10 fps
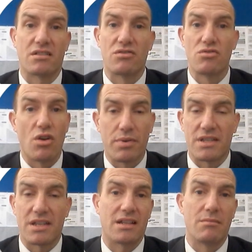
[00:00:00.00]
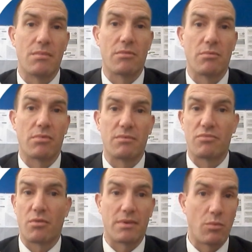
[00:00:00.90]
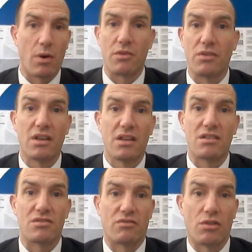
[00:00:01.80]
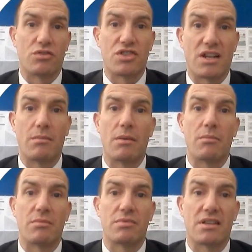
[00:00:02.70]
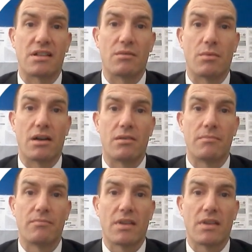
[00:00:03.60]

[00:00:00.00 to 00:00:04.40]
It's not particularly memorable. It probably won't sort of lodge in our memory particularly well.